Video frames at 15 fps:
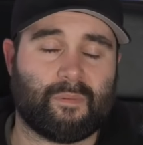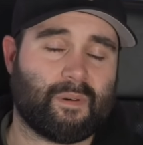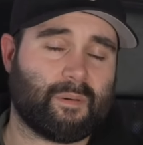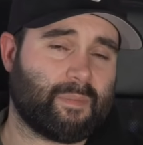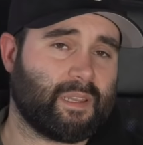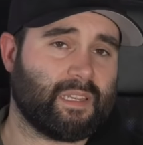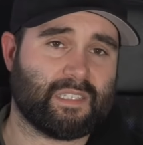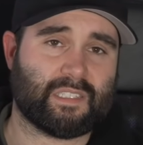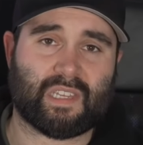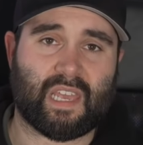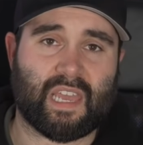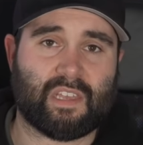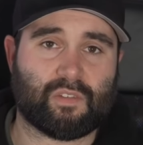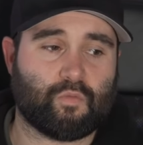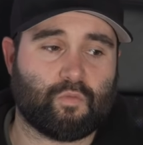But it's
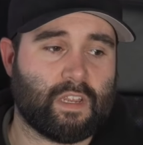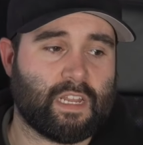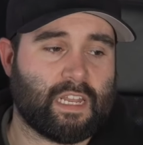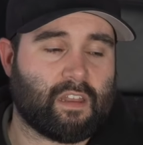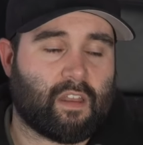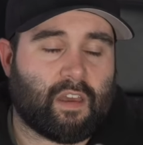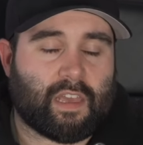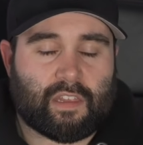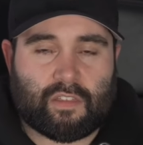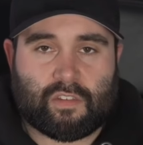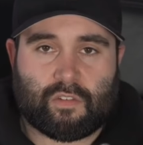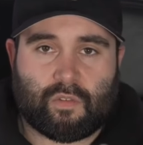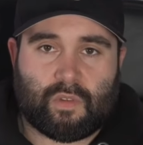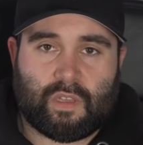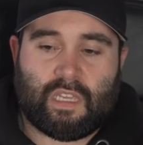really like
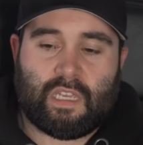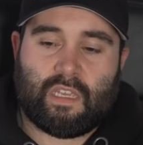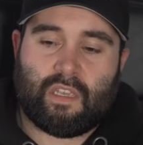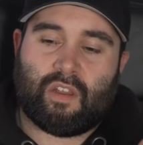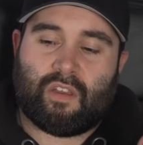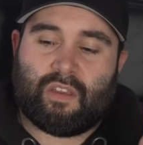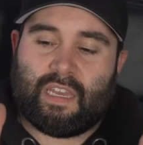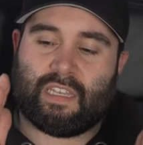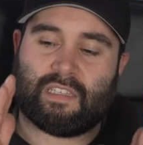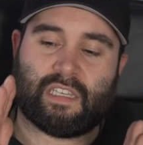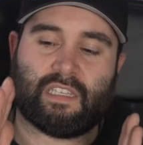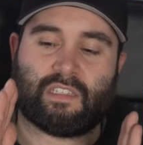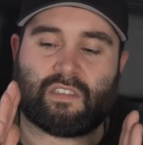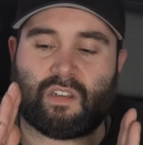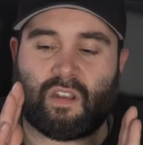this, you know,
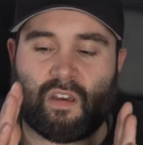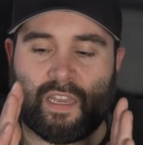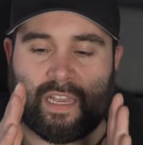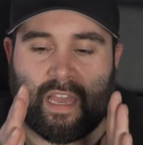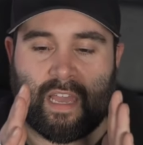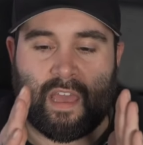it's like